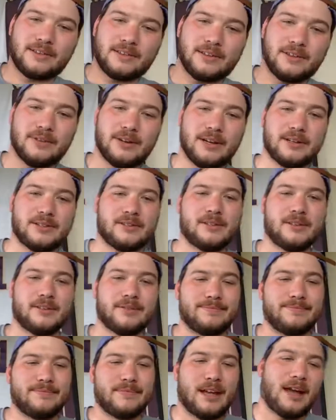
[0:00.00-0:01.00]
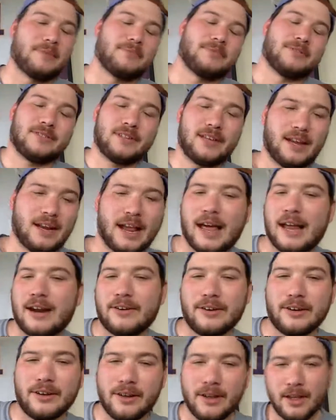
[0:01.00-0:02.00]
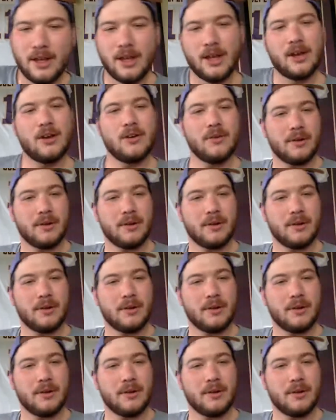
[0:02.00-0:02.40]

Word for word: the original. Nah, I'm just kidding. I don't know who